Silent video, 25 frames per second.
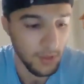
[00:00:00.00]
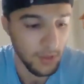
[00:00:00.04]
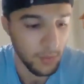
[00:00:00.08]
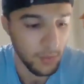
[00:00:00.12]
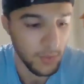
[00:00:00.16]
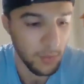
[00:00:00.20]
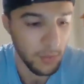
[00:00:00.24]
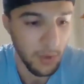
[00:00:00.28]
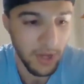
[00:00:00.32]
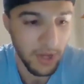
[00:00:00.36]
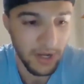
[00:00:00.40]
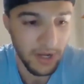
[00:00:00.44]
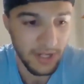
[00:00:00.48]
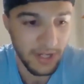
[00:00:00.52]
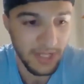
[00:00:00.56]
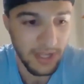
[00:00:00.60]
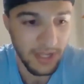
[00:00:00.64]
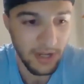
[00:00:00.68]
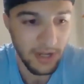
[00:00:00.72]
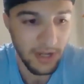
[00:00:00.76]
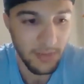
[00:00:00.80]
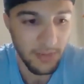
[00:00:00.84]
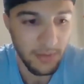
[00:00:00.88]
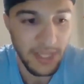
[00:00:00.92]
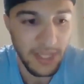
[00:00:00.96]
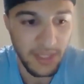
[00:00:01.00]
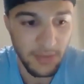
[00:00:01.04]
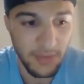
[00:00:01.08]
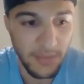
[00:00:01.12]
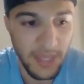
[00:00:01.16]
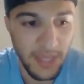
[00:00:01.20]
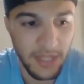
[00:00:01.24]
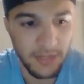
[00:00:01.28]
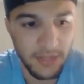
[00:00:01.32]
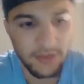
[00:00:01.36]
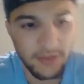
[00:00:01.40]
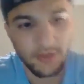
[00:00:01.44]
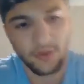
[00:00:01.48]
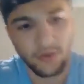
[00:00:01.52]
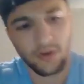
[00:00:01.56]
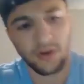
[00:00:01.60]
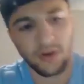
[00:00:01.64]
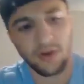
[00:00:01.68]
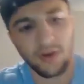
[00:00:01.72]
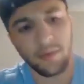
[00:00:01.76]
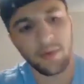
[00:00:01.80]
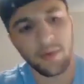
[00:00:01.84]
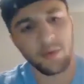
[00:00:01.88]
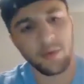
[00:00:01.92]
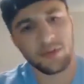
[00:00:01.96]
we wanted to kind of make it
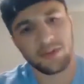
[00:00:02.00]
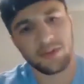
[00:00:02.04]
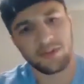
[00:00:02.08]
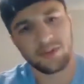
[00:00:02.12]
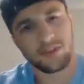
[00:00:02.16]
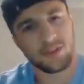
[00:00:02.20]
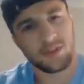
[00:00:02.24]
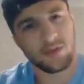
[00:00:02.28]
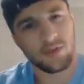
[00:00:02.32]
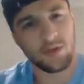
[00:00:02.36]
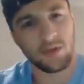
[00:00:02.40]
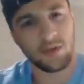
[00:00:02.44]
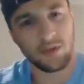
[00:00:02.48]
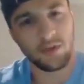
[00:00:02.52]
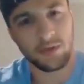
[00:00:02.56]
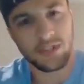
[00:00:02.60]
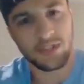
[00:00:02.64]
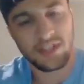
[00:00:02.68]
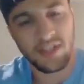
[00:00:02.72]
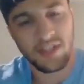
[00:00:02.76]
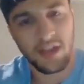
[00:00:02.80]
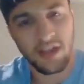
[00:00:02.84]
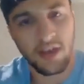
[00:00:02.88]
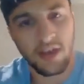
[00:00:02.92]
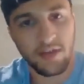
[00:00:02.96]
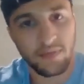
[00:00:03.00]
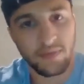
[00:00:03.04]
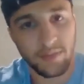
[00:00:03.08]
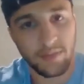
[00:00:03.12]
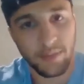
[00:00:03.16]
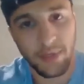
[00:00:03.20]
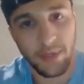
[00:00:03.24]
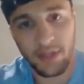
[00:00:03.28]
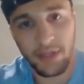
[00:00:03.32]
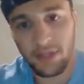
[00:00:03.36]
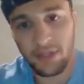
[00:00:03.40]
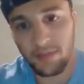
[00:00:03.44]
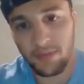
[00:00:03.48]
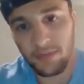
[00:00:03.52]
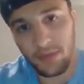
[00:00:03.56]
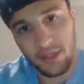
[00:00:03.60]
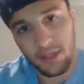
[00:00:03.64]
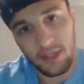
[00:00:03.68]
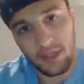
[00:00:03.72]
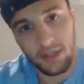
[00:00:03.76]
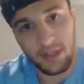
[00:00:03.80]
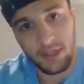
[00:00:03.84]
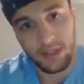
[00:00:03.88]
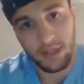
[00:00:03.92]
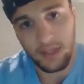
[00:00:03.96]
mandatory, but with their school, it was tough. But
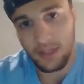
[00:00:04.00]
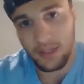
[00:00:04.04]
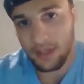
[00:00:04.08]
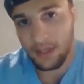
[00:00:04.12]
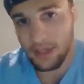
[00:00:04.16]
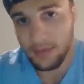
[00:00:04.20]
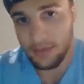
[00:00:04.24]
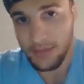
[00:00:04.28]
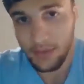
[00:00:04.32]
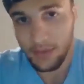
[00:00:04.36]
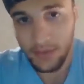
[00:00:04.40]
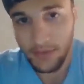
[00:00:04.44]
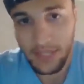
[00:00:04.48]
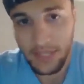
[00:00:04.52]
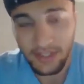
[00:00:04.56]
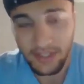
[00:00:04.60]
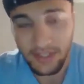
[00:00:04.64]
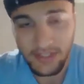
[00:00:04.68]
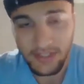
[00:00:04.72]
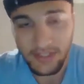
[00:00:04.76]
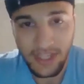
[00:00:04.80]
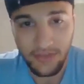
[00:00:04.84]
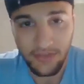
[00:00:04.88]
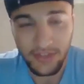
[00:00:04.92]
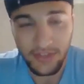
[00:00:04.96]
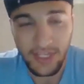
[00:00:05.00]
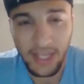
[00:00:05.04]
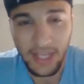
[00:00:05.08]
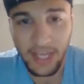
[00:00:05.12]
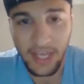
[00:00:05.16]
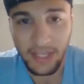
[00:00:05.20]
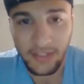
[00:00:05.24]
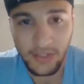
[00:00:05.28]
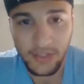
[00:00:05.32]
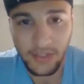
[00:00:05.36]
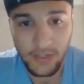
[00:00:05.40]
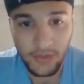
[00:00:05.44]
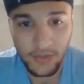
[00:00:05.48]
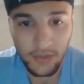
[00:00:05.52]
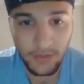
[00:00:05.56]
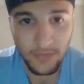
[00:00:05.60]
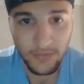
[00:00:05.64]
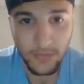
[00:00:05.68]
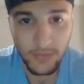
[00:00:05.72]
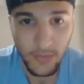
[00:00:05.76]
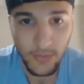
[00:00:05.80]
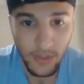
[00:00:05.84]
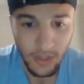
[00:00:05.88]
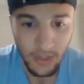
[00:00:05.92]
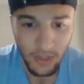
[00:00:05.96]
I mean, we had seven guys who
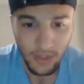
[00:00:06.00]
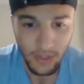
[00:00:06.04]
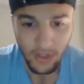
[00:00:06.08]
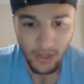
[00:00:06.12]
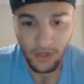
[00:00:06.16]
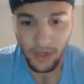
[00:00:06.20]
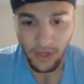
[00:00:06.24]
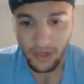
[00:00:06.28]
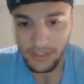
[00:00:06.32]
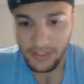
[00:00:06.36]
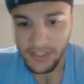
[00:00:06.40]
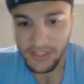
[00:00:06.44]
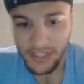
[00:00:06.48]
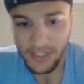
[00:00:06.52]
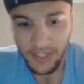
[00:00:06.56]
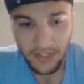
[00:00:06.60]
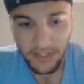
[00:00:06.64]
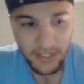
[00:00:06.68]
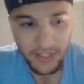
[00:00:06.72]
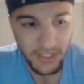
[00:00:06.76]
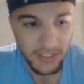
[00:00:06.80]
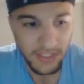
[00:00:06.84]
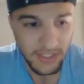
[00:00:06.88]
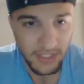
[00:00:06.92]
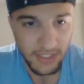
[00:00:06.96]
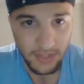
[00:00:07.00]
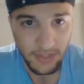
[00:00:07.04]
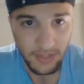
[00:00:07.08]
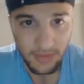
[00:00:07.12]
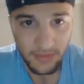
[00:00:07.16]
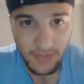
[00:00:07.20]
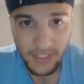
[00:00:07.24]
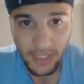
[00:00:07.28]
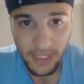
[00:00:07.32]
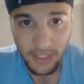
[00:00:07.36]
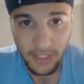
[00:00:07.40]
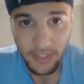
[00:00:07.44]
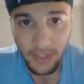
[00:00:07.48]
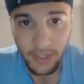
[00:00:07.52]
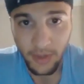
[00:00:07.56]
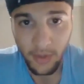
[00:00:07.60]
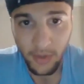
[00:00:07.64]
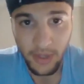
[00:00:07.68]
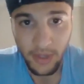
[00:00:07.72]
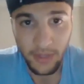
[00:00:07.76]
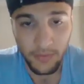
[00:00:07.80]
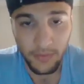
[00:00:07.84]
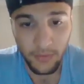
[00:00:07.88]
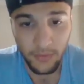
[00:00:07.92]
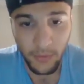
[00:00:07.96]
are serious and said, you know
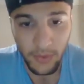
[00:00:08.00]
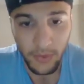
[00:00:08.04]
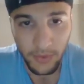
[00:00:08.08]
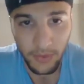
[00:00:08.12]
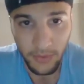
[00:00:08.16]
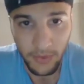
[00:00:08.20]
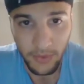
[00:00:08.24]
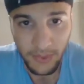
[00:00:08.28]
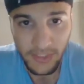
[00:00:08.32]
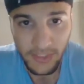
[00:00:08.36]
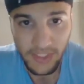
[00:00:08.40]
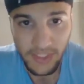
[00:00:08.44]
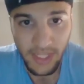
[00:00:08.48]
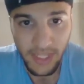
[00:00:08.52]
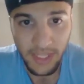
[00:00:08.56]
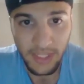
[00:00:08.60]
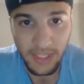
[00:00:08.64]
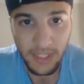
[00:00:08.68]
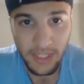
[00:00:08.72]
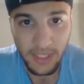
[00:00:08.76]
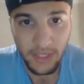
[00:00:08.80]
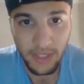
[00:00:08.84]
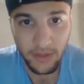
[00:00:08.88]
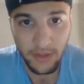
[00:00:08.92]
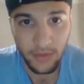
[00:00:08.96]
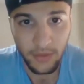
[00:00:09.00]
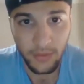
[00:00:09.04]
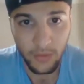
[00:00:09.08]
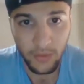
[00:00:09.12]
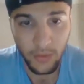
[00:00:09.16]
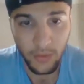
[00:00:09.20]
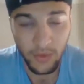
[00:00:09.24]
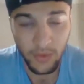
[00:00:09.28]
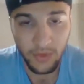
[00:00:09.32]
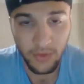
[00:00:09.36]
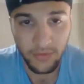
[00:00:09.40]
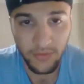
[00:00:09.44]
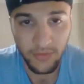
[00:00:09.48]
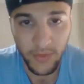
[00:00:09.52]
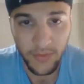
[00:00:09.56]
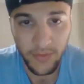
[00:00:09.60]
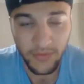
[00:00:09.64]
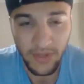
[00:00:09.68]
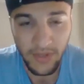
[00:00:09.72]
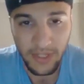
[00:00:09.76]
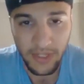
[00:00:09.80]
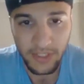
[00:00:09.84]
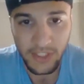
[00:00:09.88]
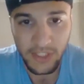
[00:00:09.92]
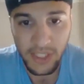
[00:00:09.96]
what, we'll we'll stay here. We'll we'll
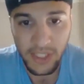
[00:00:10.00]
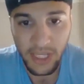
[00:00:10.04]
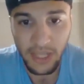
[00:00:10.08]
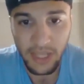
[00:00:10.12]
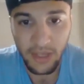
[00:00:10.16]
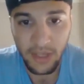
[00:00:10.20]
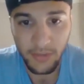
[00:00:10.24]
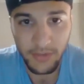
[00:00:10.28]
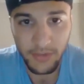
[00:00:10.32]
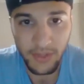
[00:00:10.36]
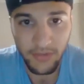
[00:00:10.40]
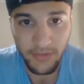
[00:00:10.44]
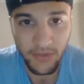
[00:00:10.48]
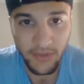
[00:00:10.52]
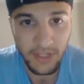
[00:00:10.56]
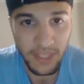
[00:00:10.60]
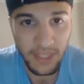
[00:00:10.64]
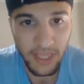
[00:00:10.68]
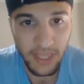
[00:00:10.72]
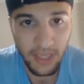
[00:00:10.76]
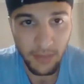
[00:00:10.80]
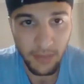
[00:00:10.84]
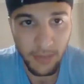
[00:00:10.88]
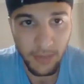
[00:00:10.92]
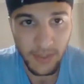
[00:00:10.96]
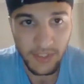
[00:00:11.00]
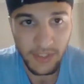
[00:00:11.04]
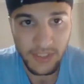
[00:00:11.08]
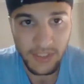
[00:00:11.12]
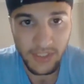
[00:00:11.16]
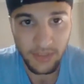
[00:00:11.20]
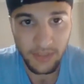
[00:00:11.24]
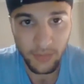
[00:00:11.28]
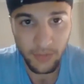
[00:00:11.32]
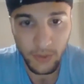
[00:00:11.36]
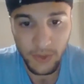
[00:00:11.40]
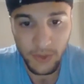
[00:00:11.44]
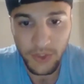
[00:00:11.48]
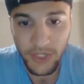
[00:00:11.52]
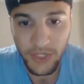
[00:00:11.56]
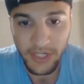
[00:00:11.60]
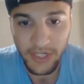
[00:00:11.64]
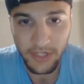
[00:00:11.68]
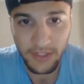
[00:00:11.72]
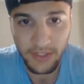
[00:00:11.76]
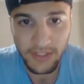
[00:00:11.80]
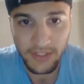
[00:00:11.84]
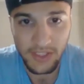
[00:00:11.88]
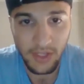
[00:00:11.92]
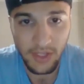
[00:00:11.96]
find a job, live on campus, and we'll train
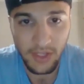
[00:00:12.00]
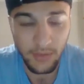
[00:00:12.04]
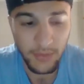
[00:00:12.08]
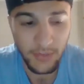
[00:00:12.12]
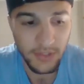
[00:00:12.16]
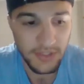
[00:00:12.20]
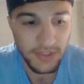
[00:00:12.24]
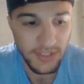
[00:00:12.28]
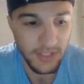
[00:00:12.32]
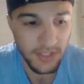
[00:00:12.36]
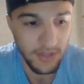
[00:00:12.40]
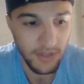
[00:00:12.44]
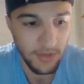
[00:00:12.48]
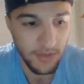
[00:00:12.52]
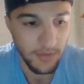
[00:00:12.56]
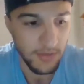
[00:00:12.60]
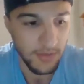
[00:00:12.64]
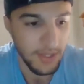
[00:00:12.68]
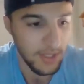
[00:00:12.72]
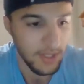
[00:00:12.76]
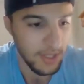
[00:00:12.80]
all summer. So